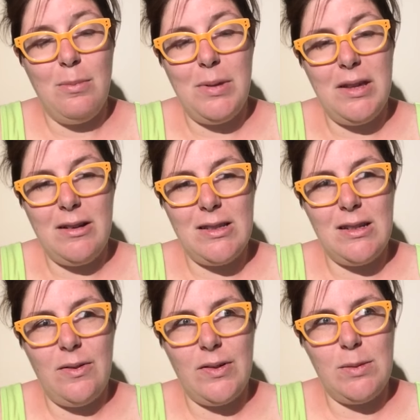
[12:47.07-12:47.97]
But there is
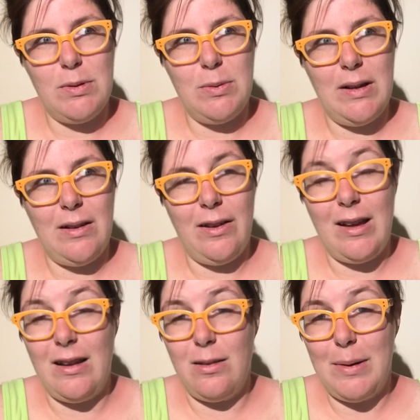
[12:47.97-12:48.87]
a difference between
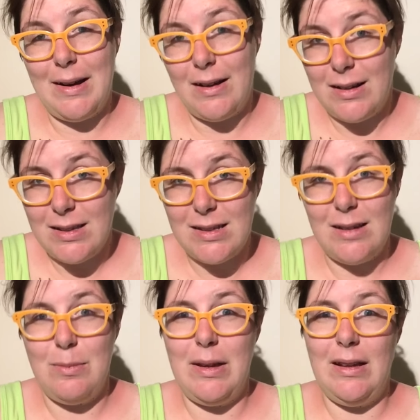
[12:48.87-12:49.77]
looking in the past
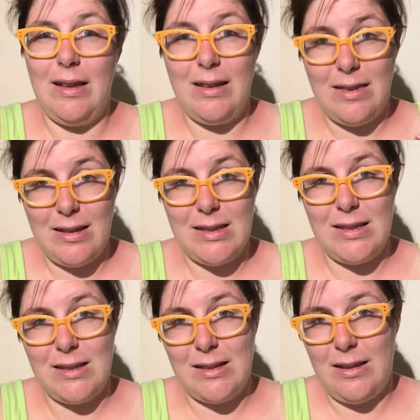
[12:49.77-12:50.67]
and being like, this
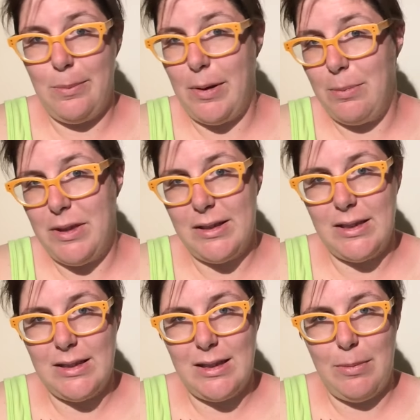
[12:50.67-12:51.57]
is a slip up,
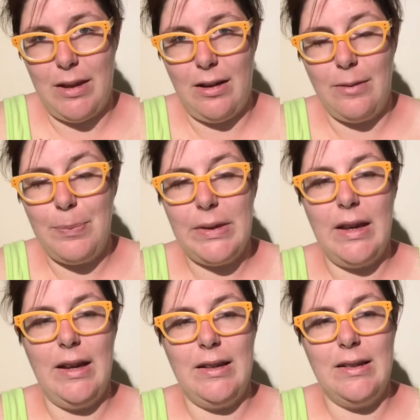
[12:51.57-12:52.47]
this is something,
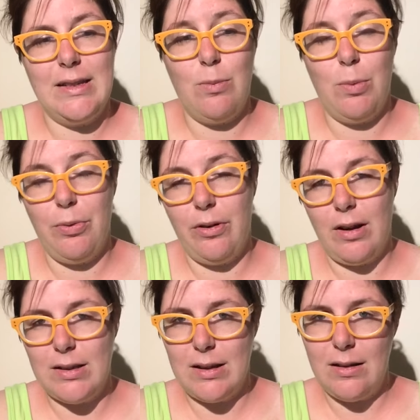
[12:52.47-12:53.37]
and someone
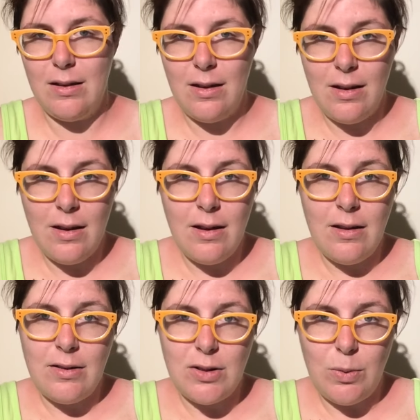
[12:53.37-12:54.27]
progressing
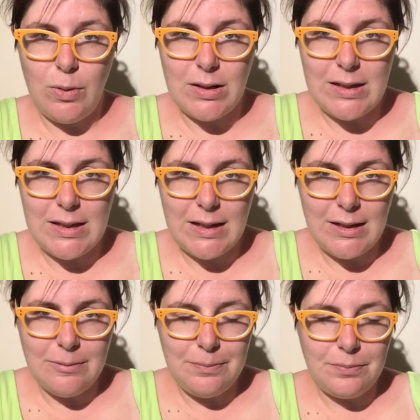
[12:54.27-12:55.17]
towards
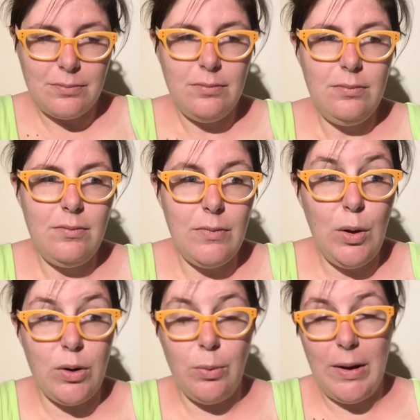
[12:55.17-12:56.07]
that
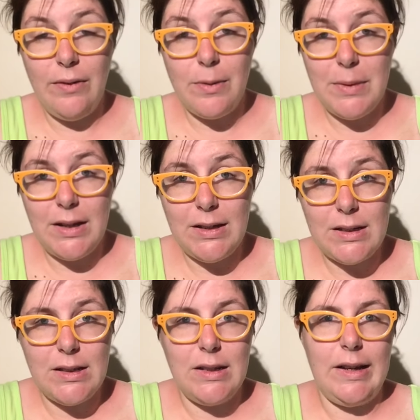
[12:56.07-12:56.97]
or away from
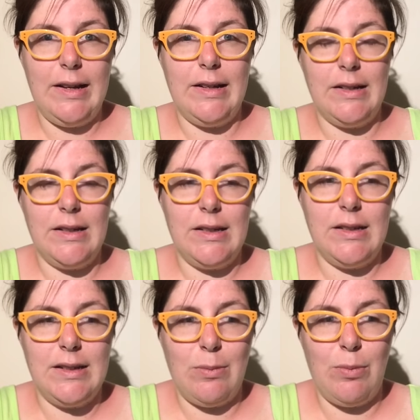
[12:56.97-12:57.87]
that, and
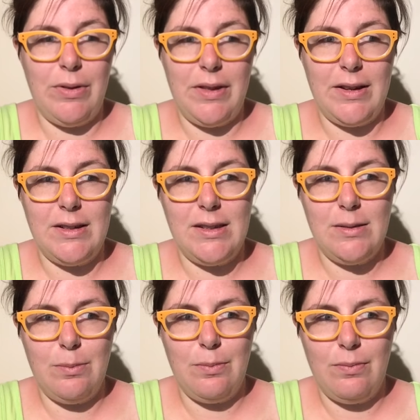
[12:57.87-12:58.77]
someone that's